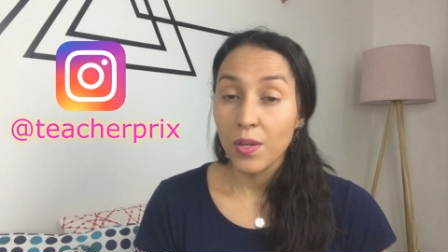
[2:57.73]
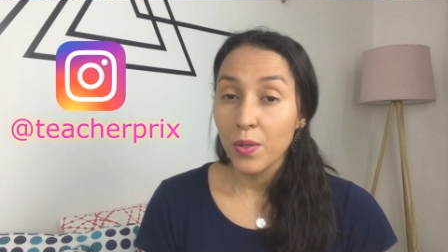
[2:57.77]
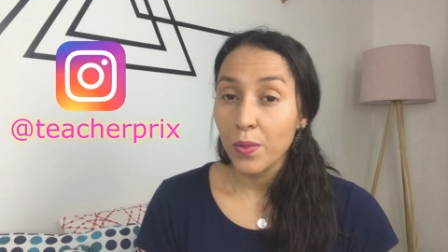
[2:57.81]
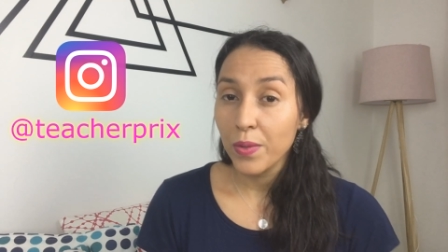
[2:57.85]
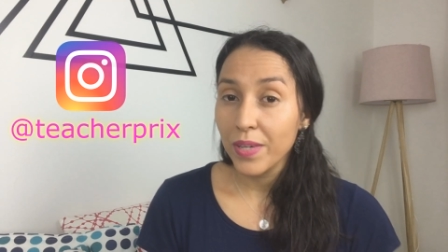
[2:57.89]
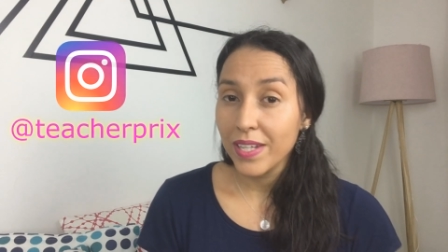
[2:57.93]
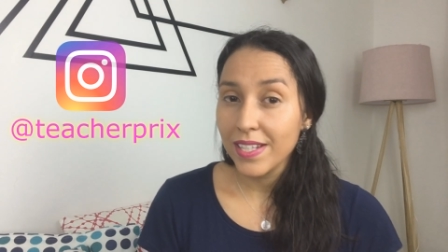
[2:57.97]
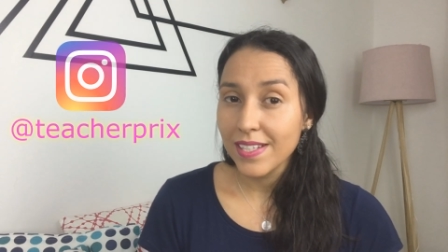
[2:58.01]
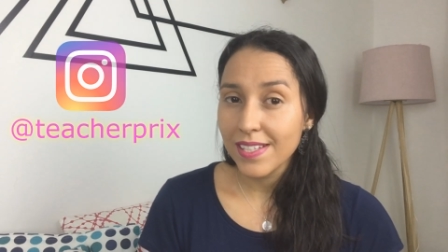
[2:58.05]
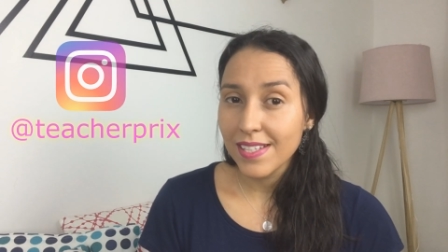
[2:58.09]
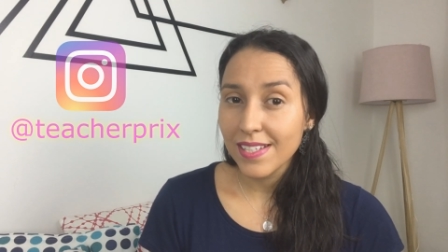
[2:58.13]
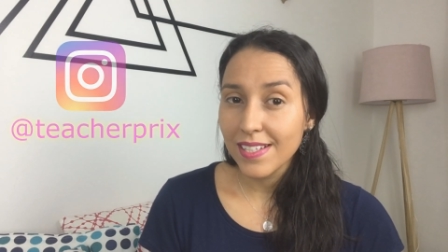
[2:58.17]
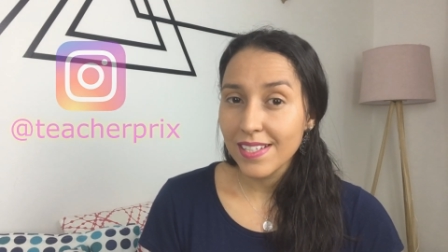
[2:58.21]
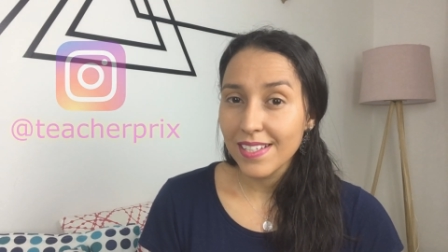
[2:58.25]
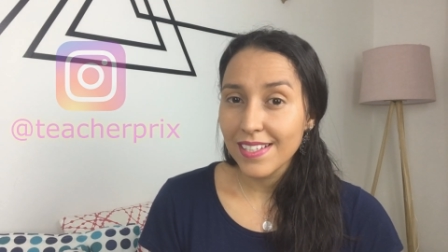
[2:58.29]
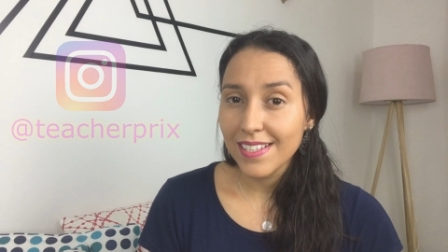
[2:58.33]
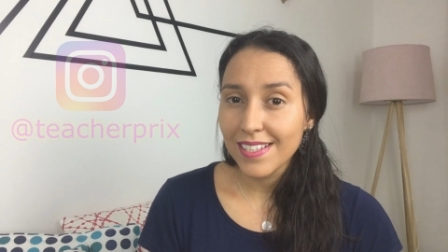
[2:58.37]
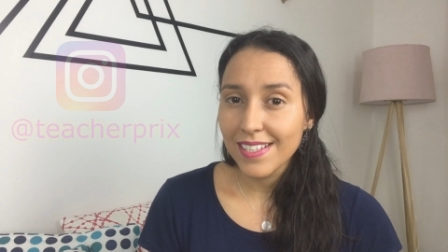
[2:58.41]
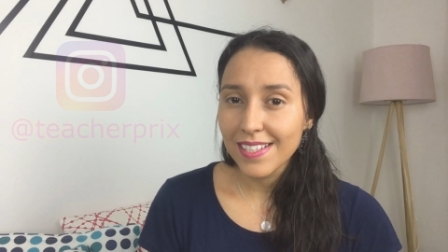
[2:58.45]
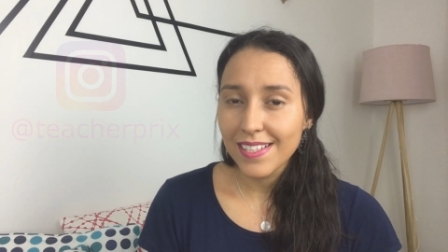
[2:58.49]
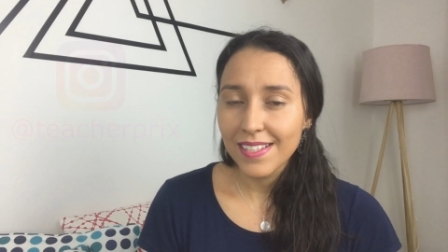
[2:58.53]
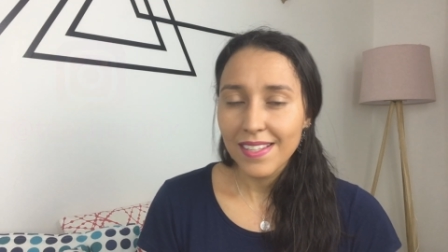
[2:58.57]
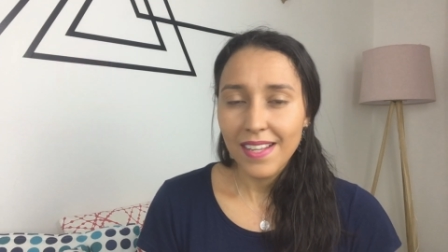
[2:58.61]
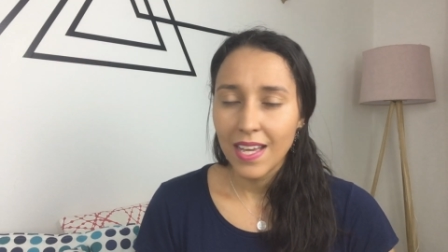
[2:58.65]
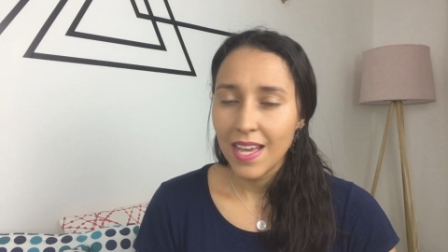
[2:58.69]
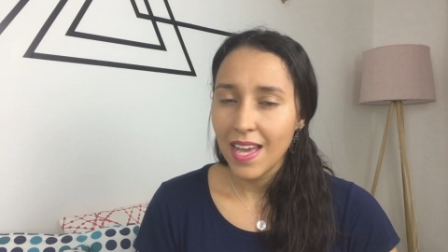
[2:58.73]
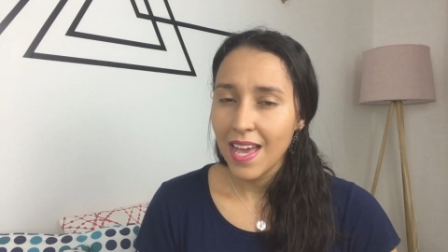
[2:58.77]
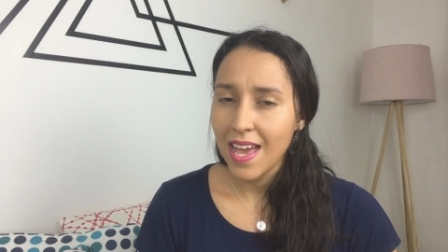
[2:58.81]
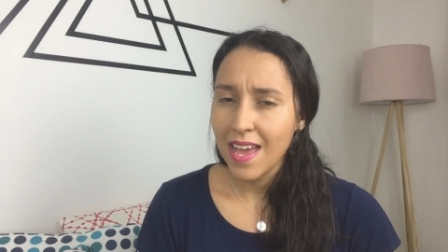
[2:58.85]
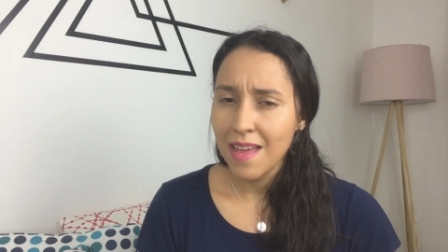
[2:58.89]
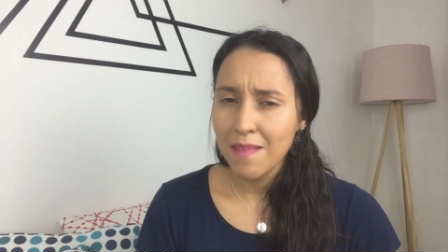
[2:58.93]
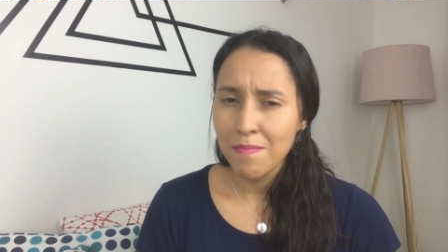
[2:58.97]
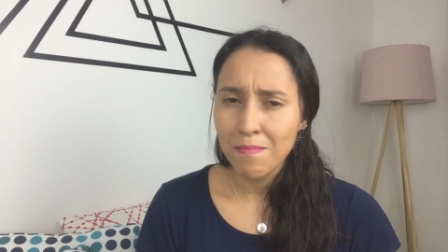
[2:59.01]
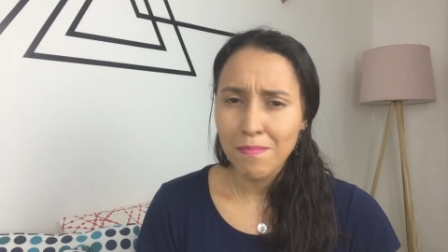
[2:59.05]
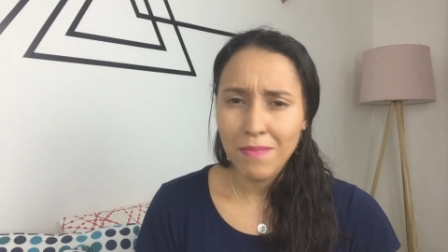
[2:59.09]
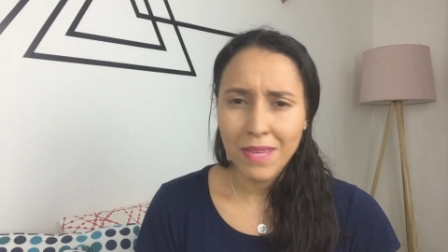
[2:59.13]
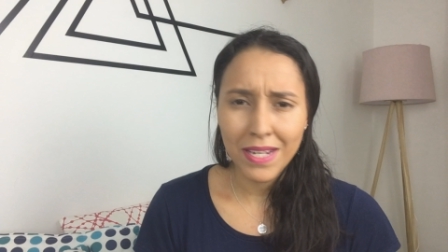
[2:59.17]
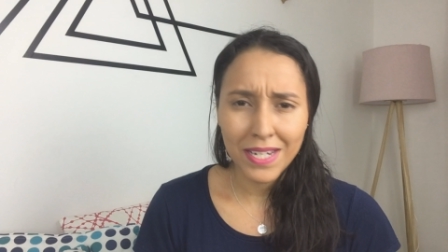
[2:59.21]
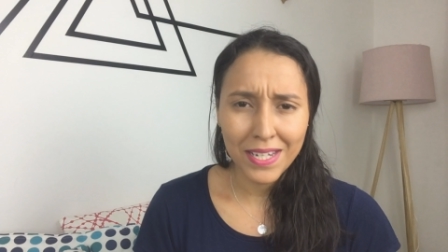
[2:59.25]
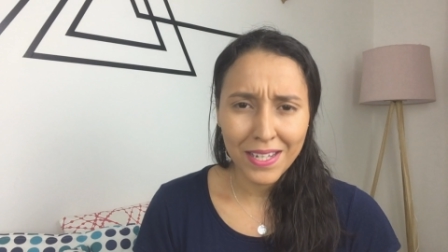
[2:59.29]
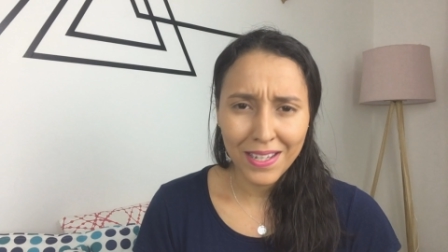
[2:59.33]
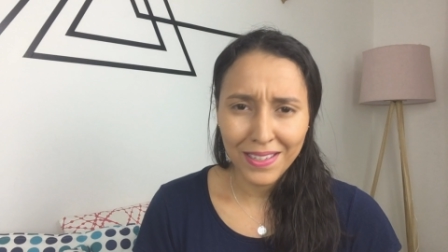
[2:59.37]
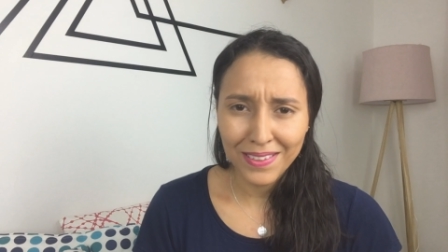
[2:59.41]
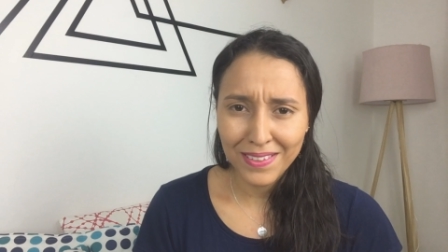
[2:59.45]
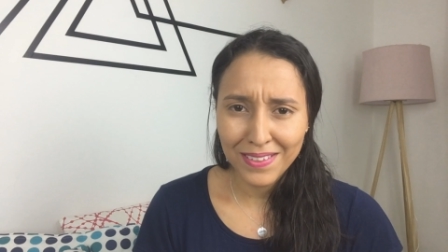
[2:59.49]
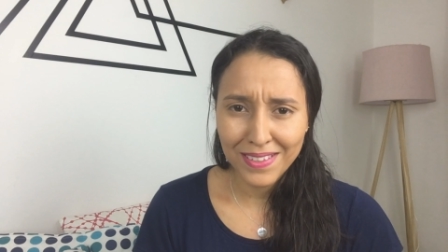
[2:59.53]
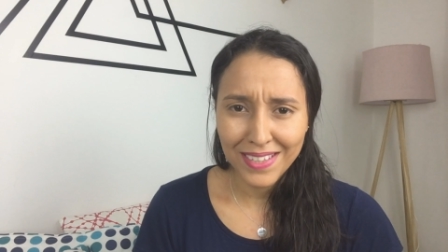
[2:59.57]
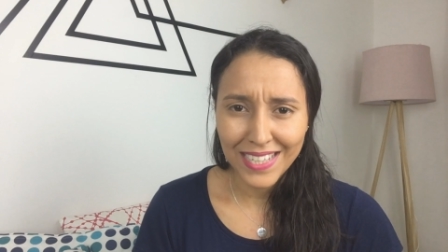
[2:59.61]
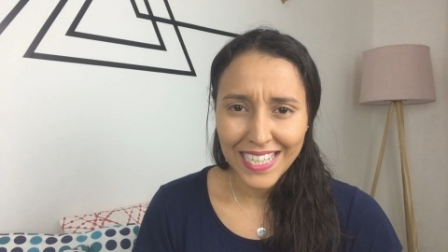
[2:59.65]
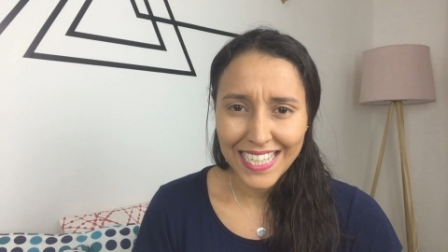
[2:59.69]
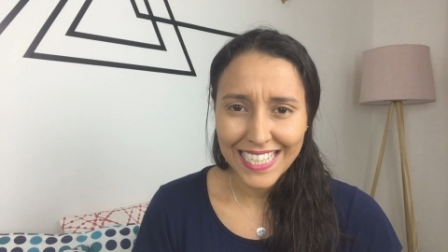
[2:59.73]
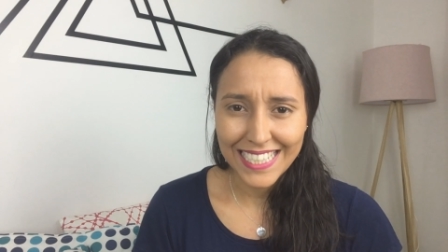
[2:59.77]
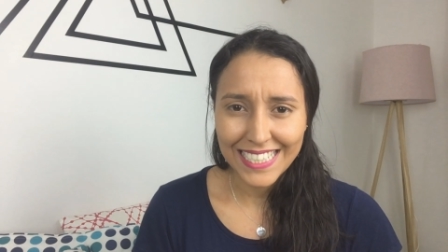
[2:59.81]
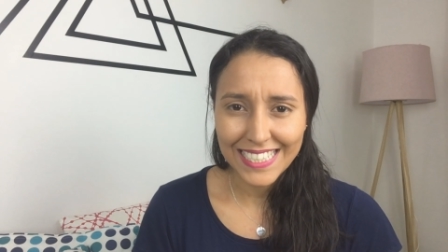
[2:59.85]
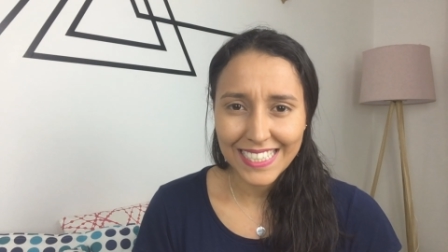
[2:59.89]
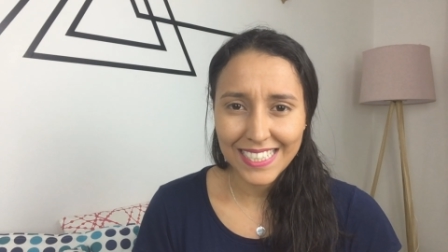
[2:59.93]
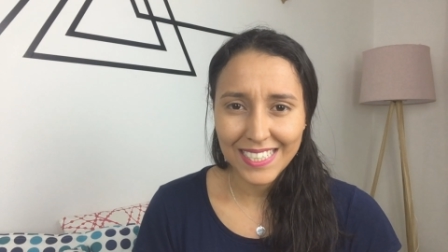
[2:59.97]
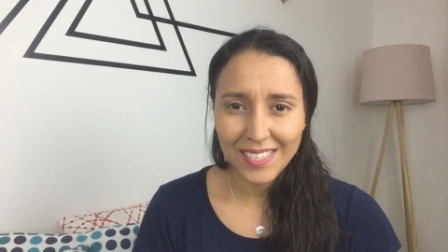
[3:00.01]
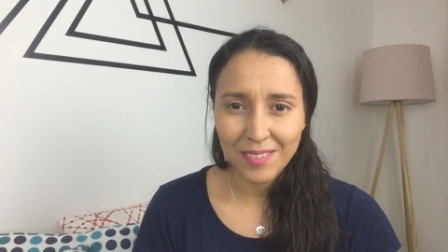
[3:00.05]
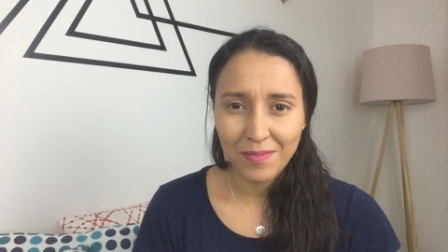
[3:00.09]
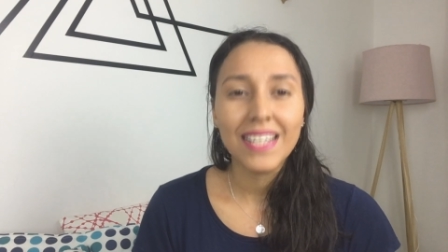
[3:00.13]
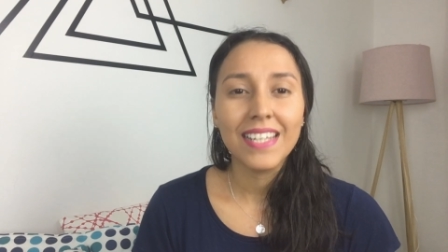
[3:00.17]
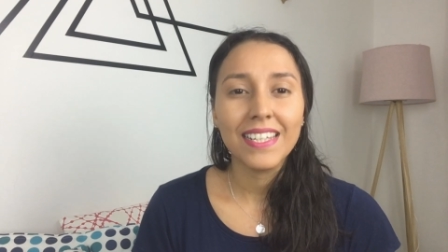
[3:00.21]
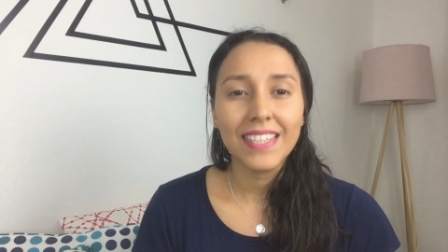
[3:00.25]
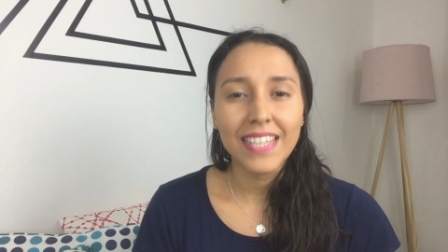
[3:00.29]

quizzes, and many other things.